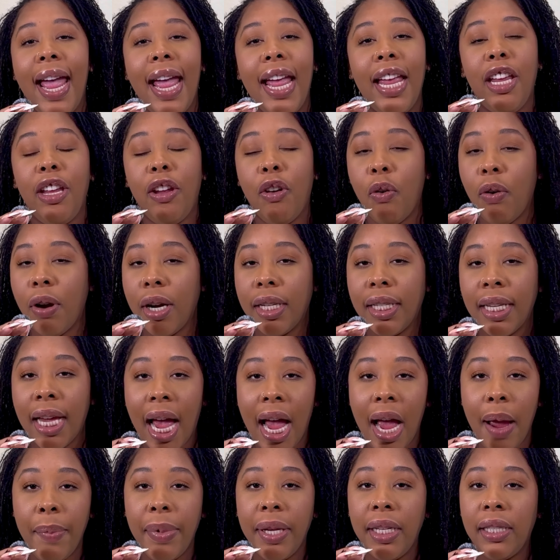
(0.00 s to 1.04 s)
Your
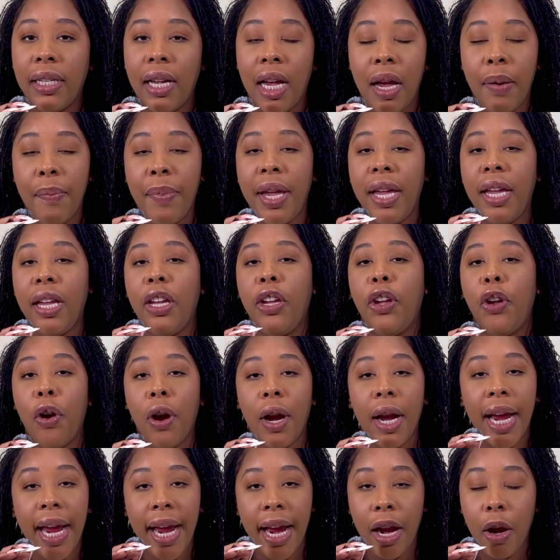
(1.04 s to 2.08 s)
time is coming. Your
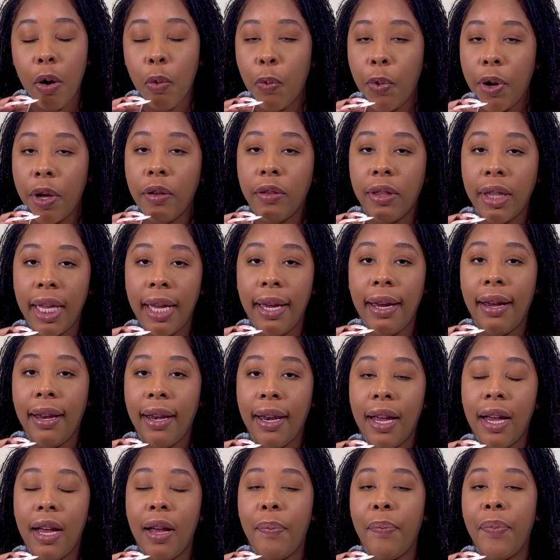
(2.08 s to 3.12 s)
hair will thicken
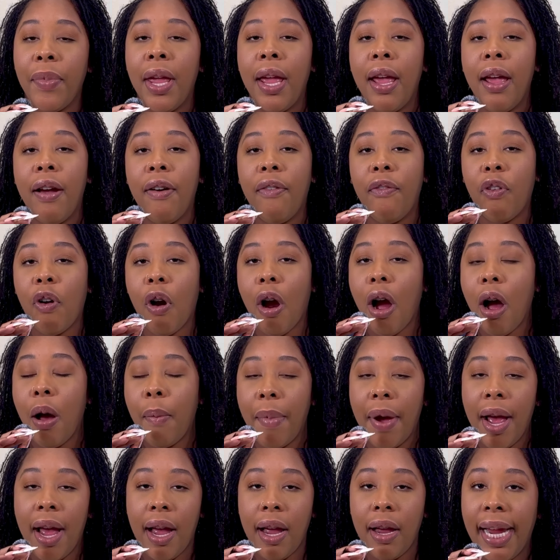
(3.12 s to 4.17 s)
up. For all
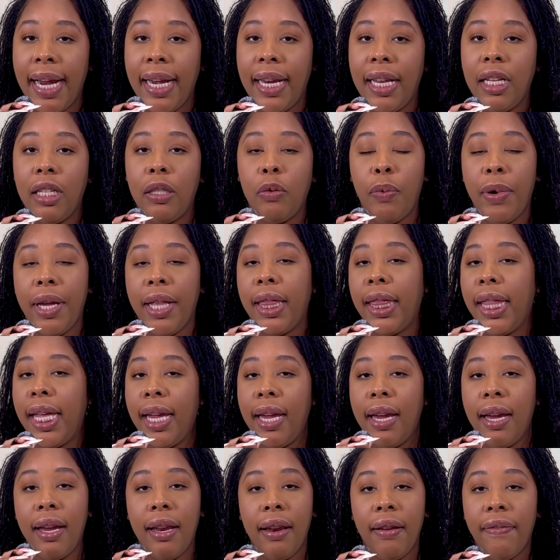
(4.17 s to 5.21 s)
my ladies with
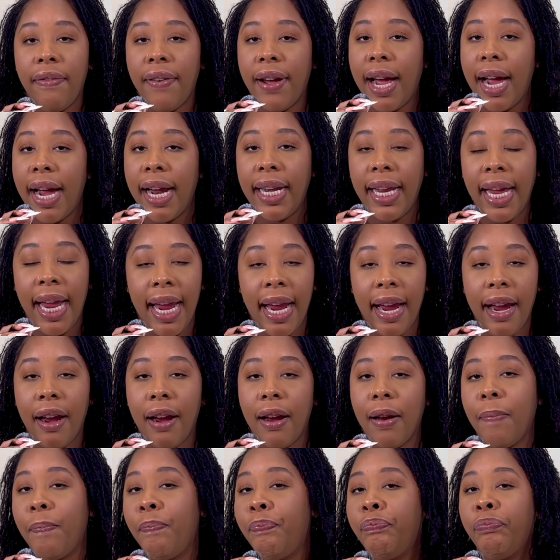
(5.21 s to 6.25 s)
thin, fine
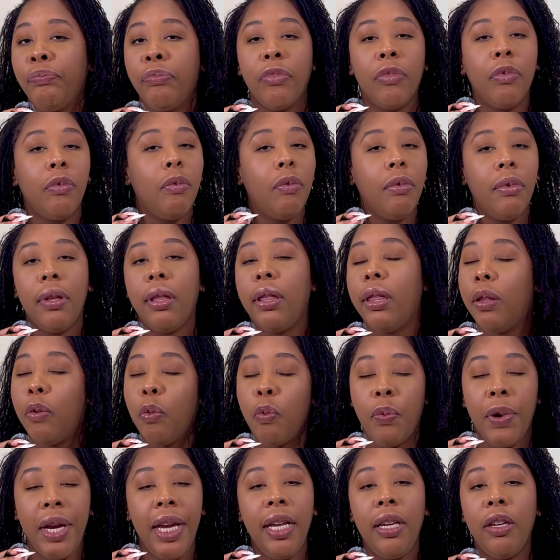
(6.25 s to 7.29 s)
hair,
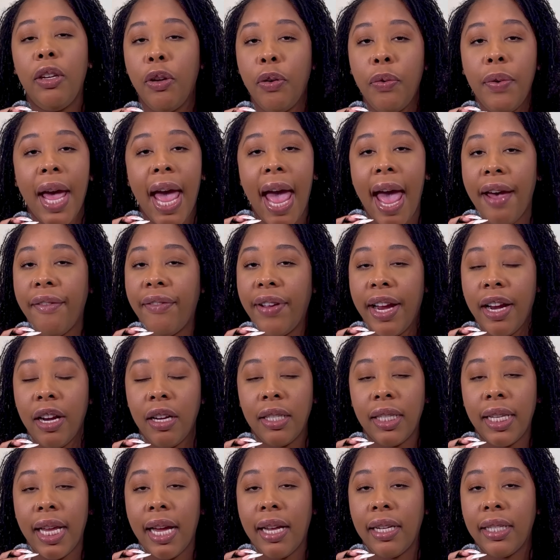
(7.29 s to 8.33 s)
we do have
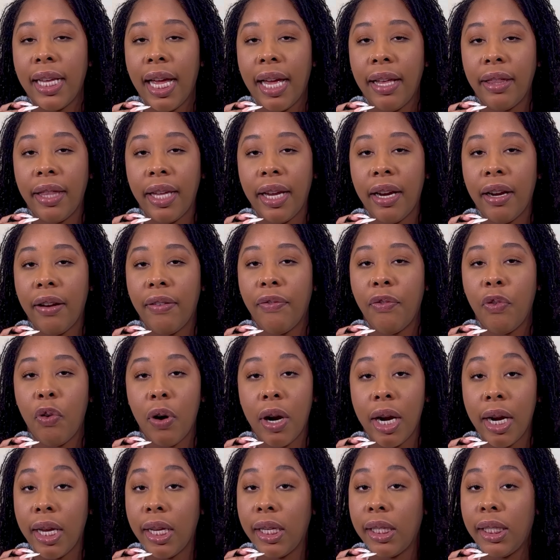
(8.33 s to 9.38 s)
hairstyles out there for
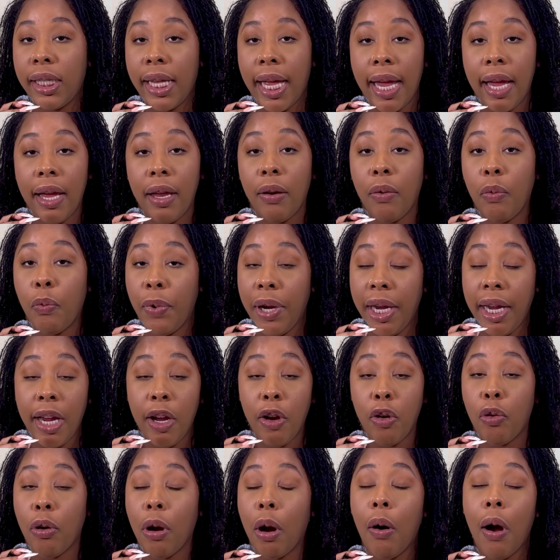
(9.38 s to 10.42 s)
us that we
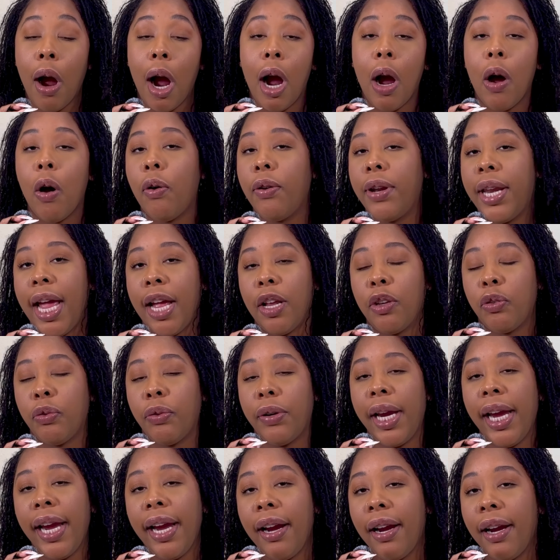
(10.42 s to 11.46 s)
can grow our own natural
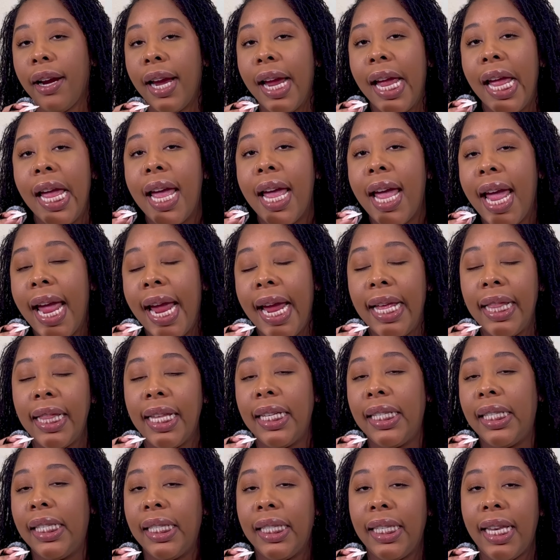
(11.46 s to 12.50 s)
hair, and
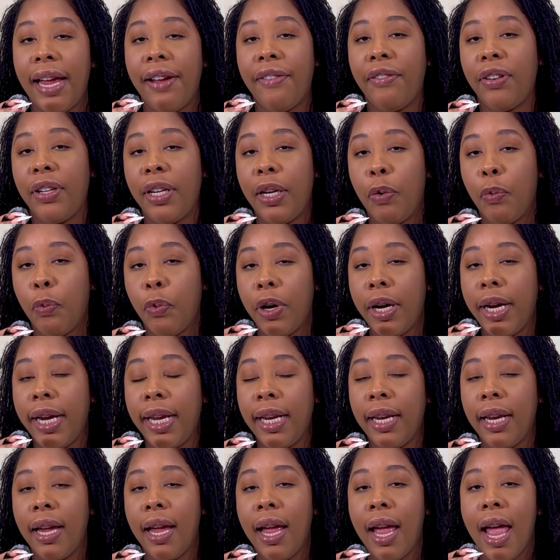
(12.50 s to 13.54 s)
this is definitely
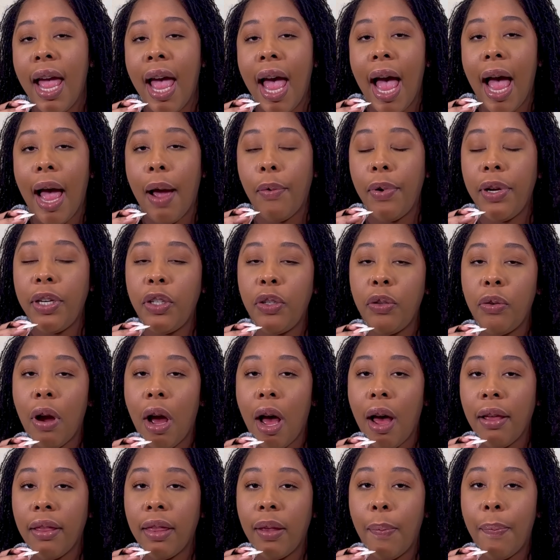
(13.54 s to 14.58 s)
one. I wish you
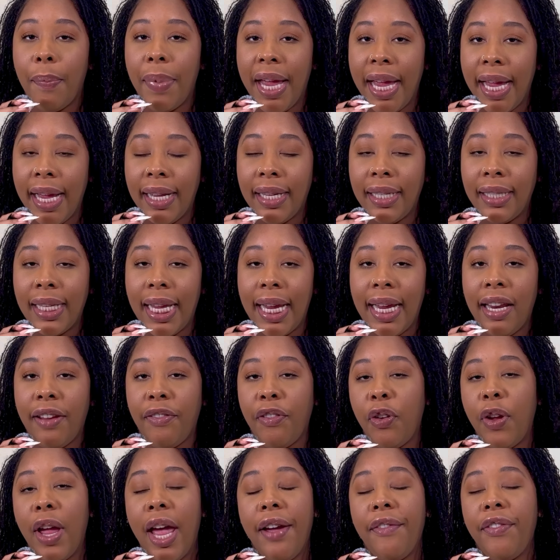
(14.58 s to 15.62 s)
all the best, and if
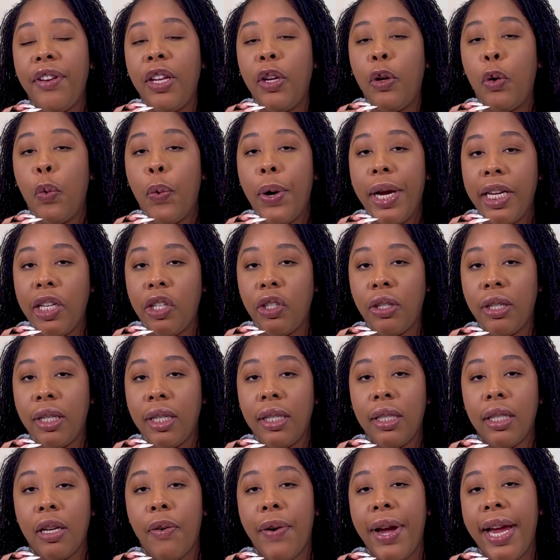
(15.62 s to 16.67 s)
you have any
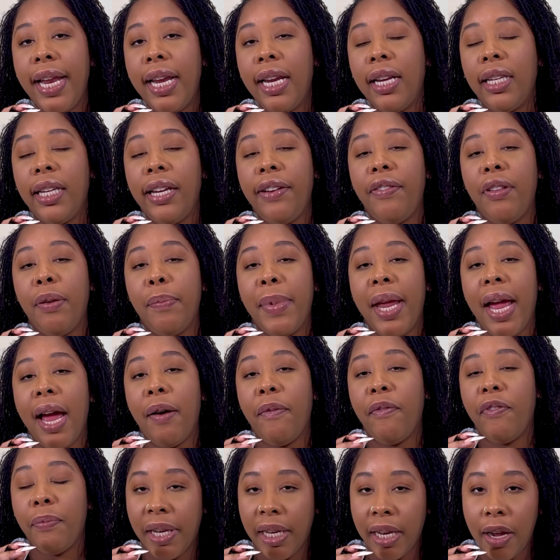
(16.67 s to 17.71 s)
questions, go ahead and leave them
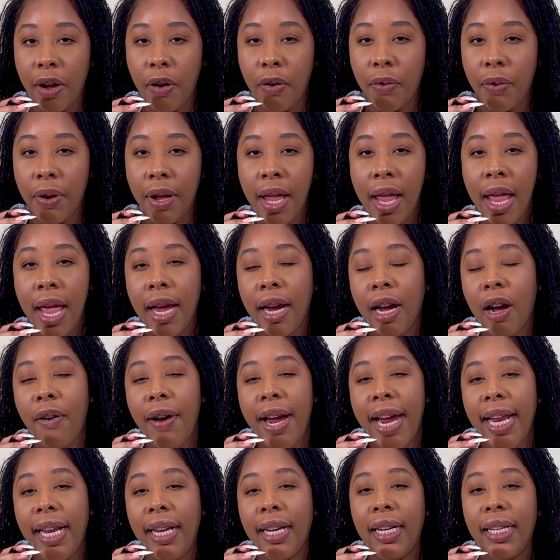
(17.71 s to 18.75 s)
down below. Go
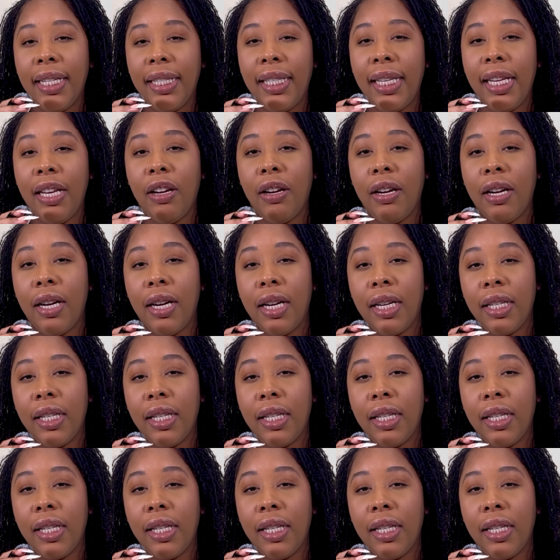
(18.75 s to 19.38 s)
ahead and consider